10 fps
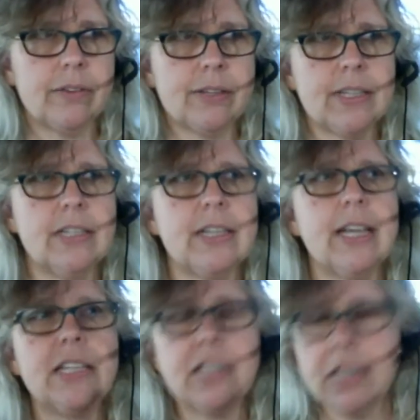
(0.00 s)

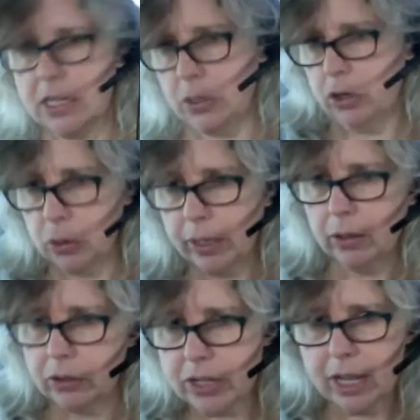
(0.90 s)
senses or
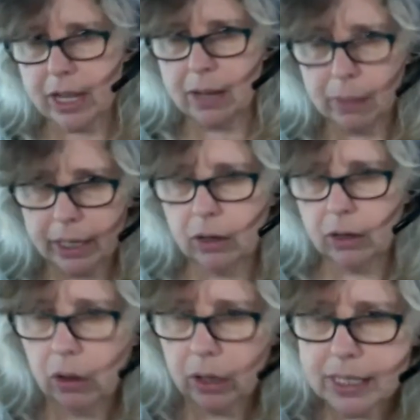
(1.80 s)
triggers that might
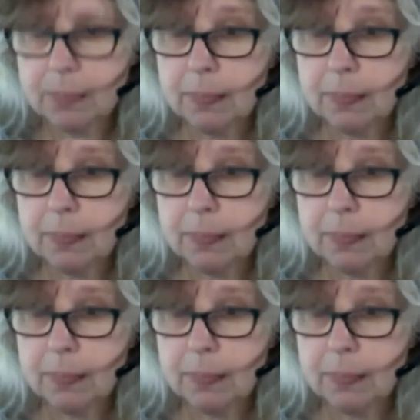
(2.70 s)
cause